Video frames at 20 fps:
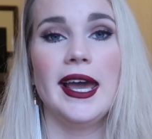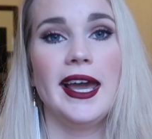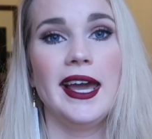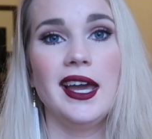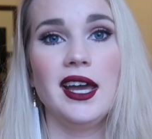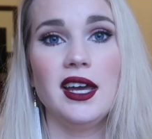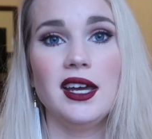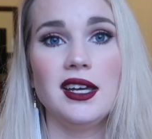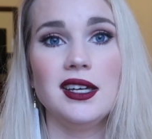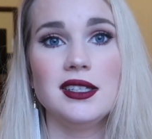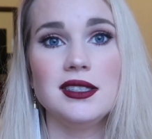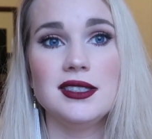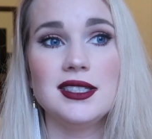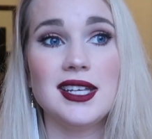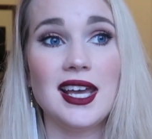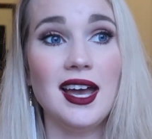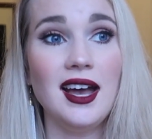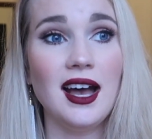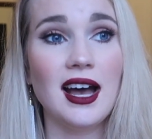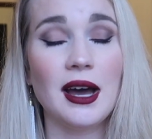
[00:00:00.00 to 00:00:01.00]

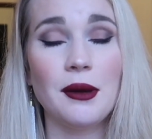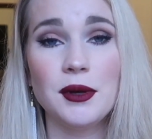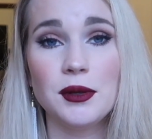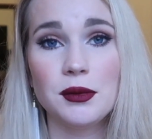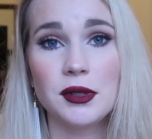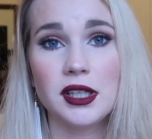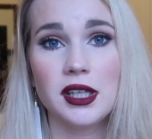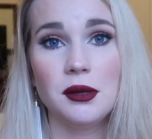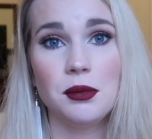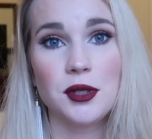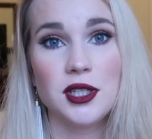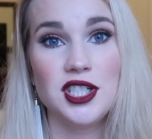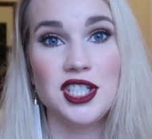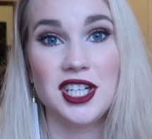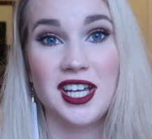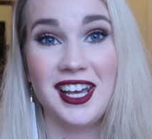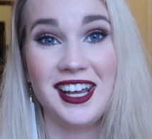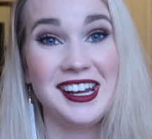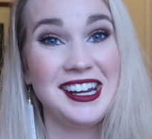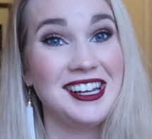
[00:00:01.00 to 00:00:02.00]
And yeah, I would really
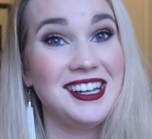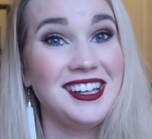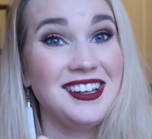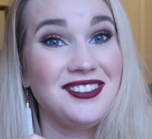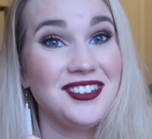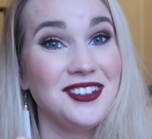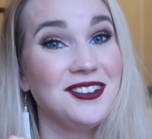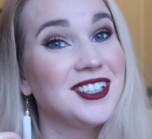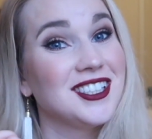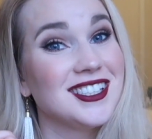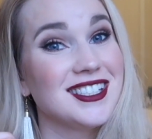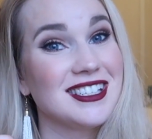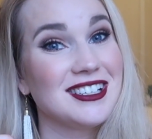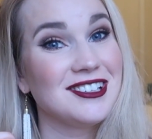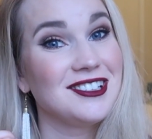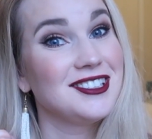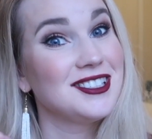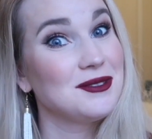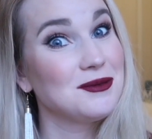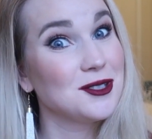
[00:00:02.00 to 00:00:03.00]
appreciate it if you
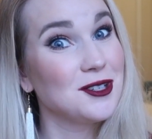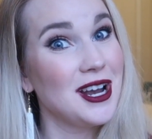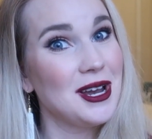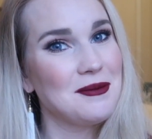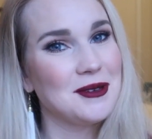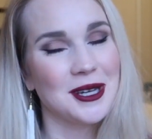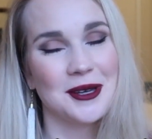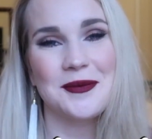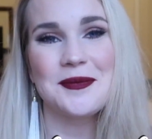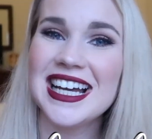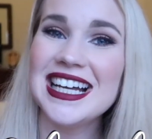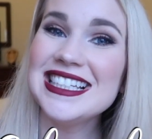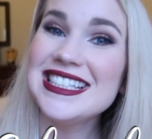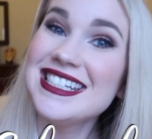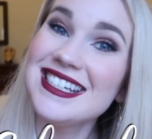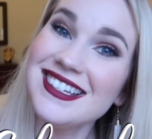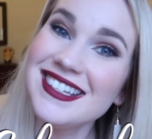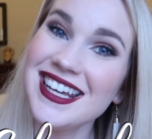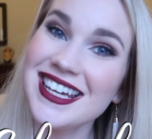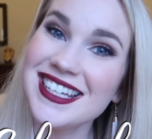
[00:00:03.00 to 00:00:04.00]
considered subscribing.
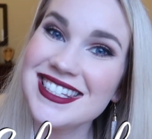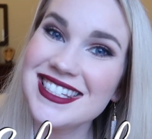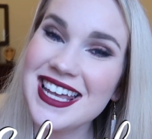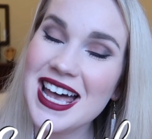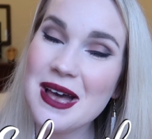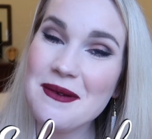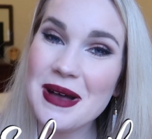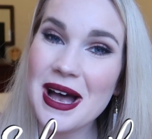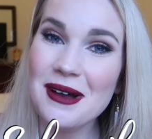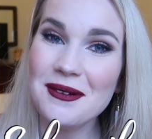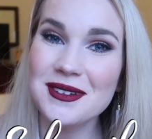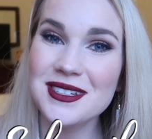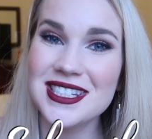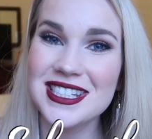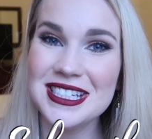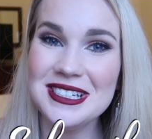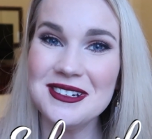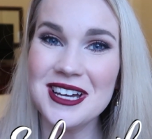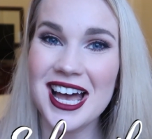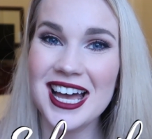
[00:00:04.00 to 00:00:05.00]
Until next time, I will
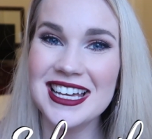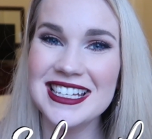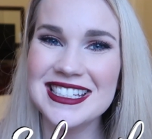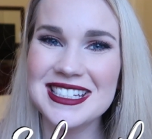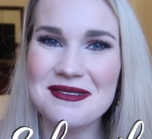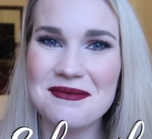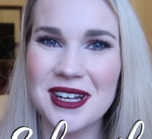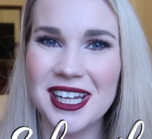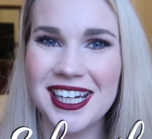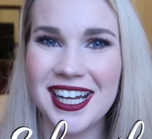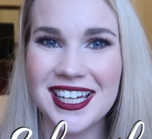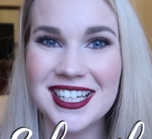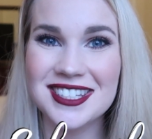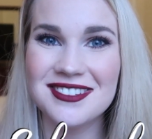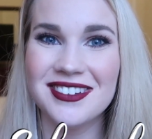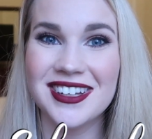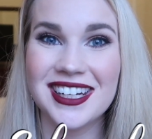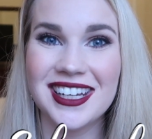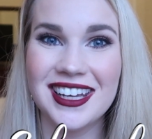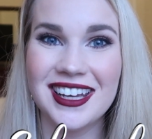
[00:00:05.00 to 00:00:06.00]
see you guys in my
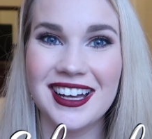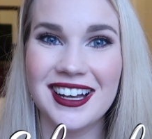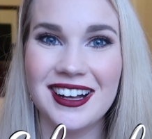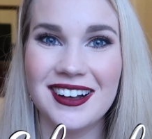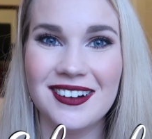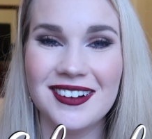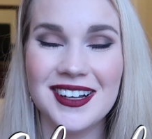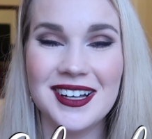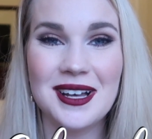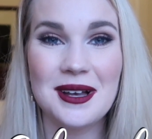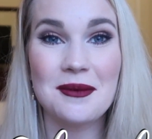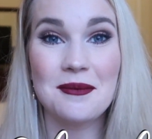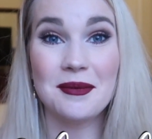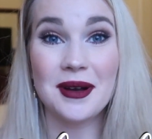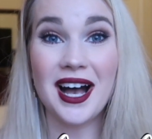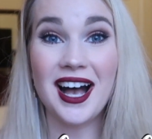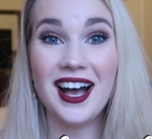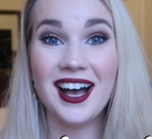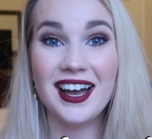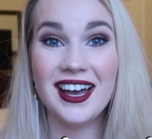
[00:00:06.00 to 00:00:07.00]
next video.
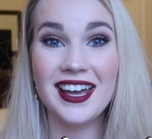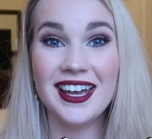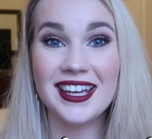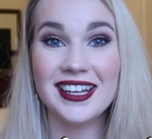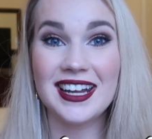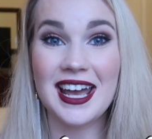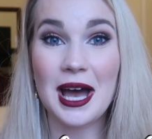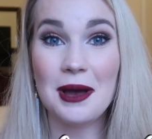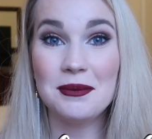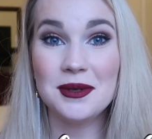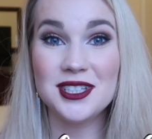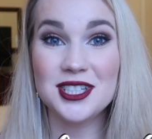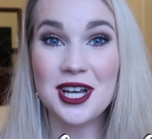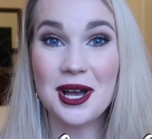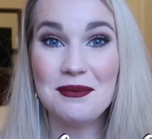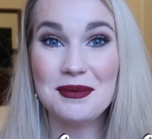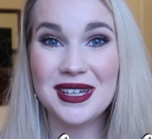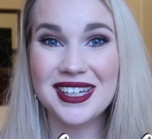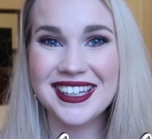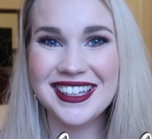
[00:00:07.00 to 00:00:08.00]
Bye and happy
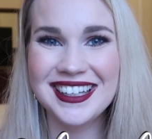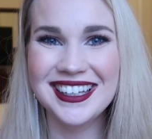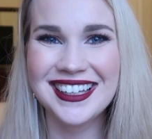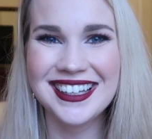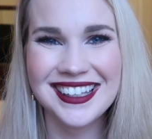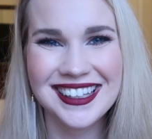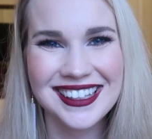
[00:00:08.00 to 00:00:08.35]
shopping.